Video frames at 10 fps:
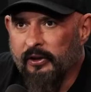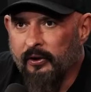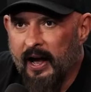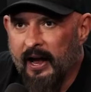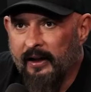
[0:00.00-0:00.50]
with
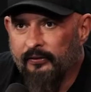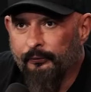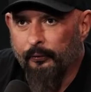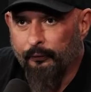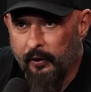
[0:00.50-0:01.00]
you guys
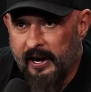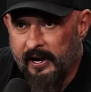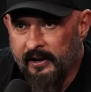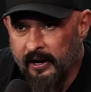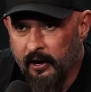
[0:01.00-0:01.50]
for
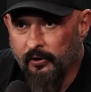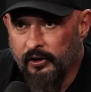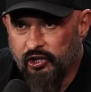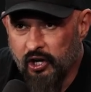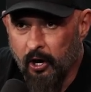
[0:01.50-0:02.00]
free here on
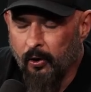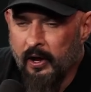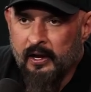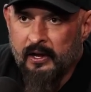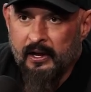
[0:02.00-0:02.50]
this show.
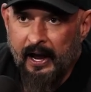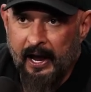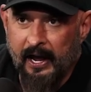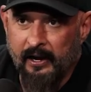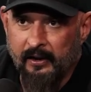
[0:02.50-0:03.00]

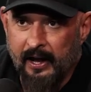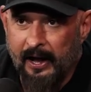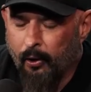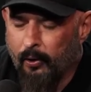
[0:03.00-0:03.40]
And I